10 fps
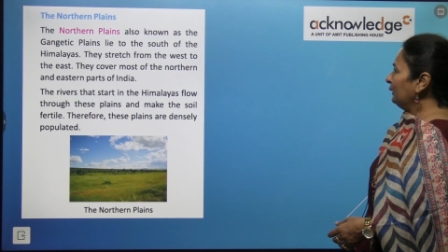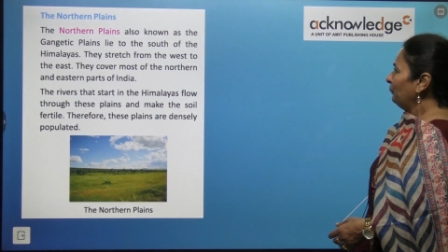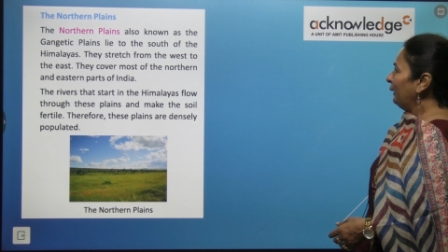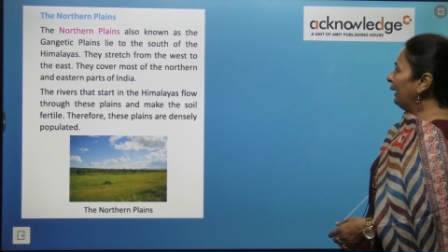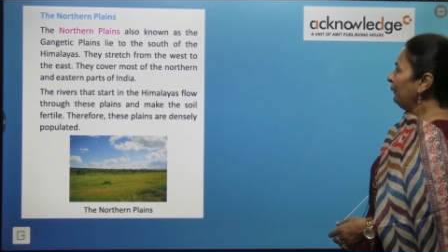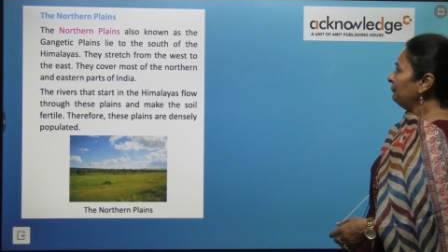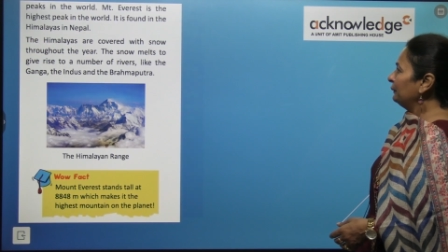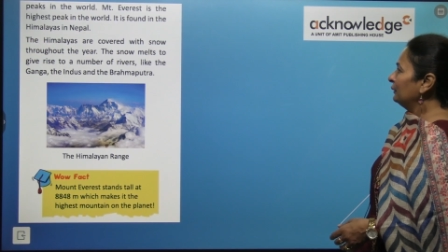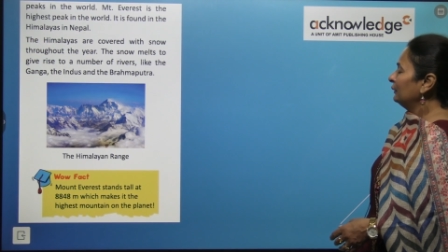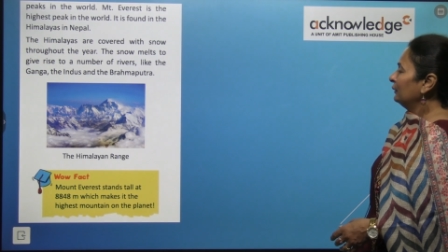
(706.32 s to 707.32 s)
in the map,
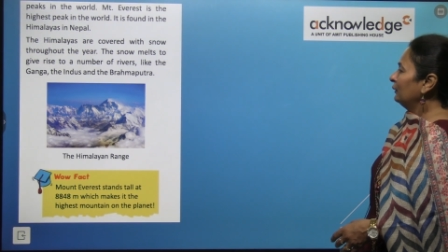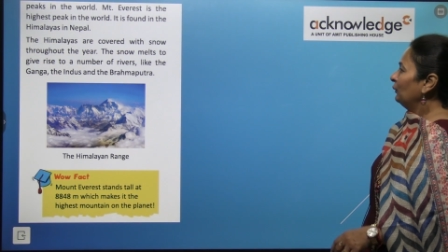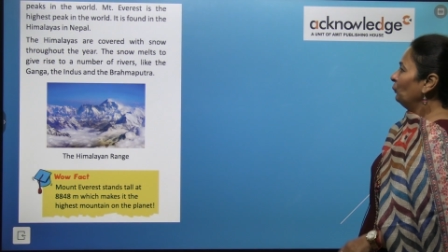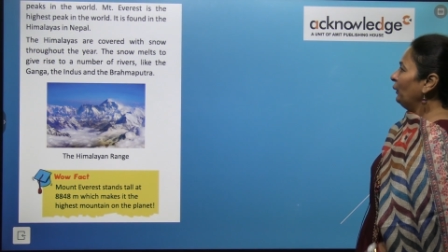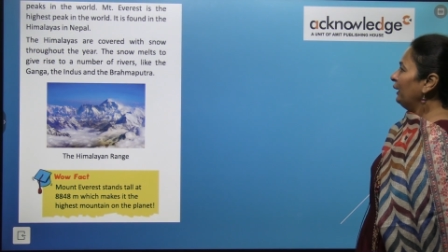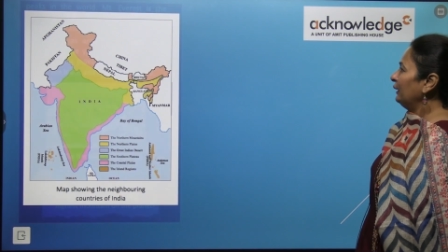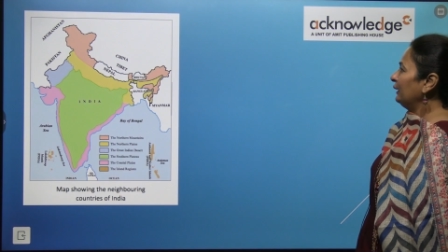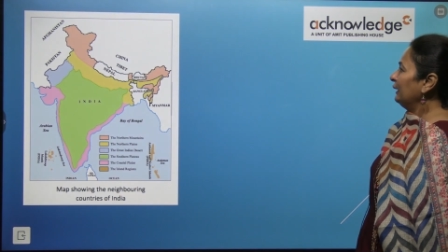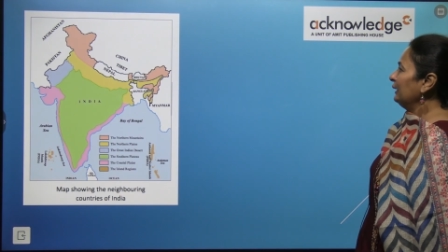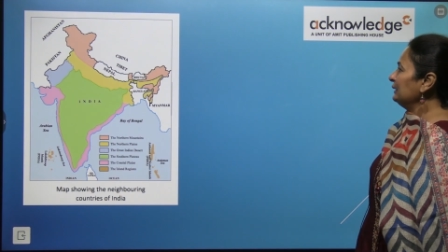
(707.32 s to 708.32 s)
where
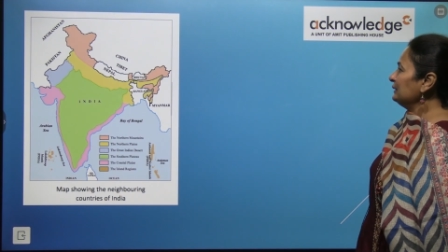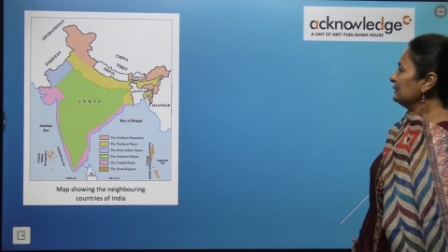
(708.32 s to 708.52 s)
is